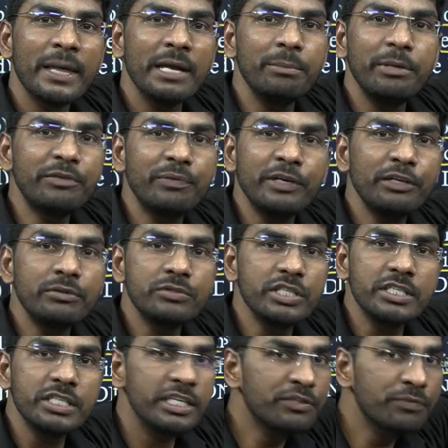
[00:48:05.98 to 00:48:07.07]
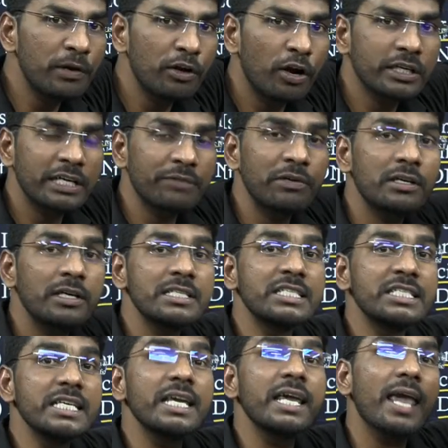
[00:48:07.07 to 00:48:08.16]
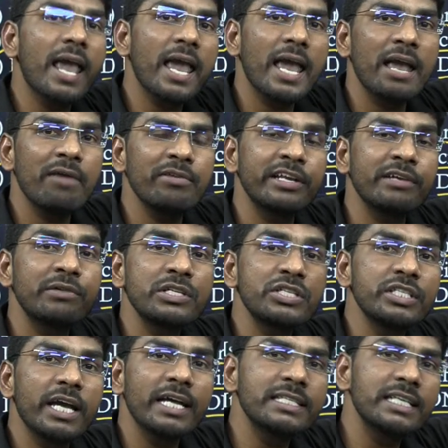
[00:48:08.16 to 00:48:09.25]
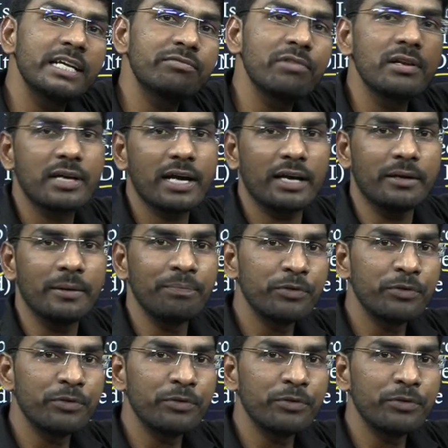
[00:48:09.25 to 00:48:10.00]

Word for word: In between G G it will not cut, it will cut G A. Wherever G A is there, it will cut.